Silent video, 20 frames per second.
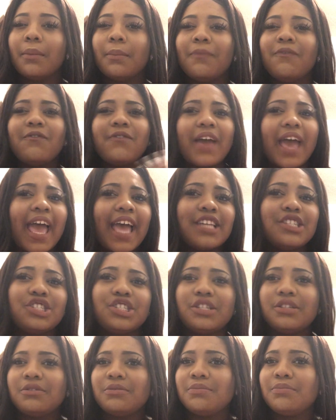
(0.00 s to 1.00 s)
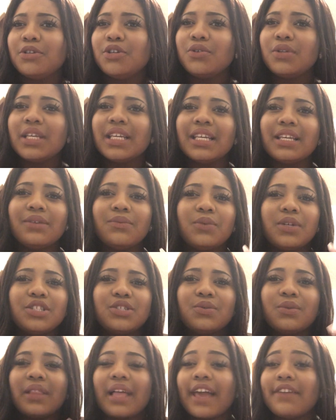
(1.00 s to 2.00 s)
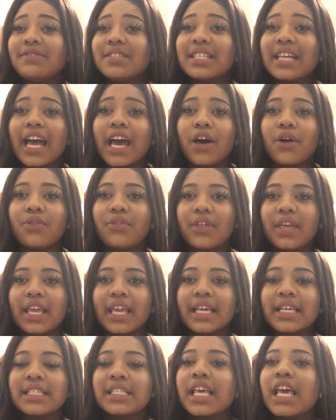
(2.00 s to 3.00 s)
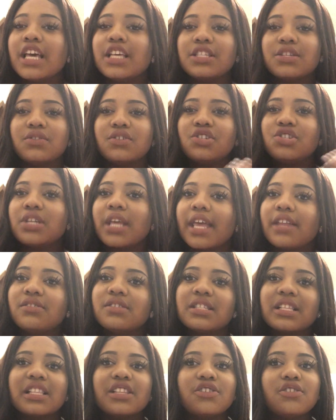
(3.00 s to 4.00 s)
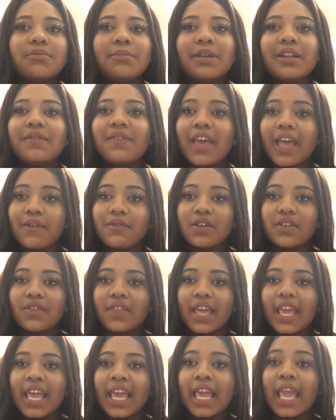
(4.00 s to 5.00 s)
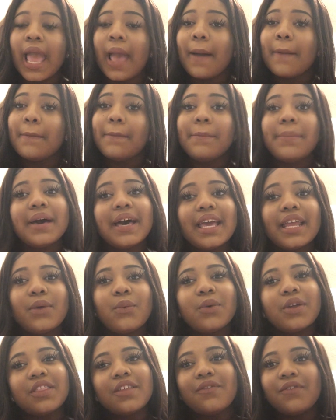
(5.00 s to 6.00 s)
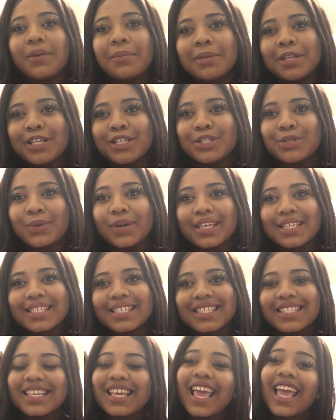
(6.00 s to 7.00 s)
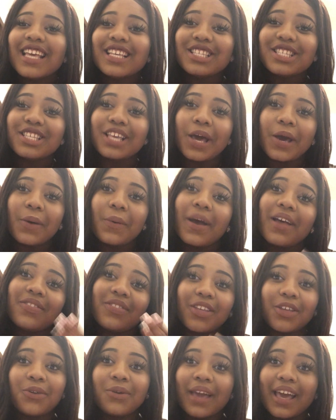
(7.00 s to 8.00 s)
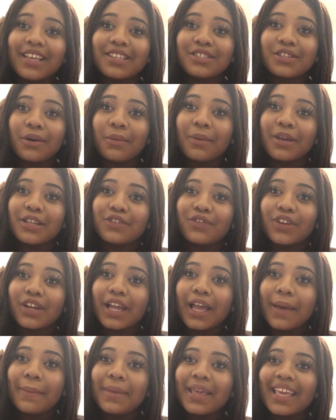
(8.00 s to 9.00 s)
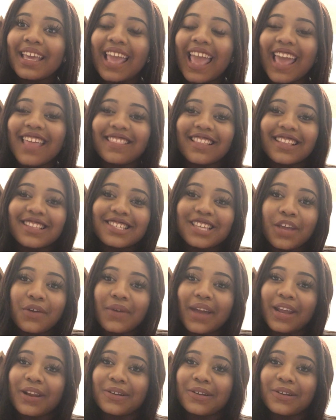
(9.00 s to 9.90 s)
fashion, beauty, we do lifestyle things. So this channel is a little bit of everything, but with a feminine twist. So thank you guys so much for coming, and let's get right on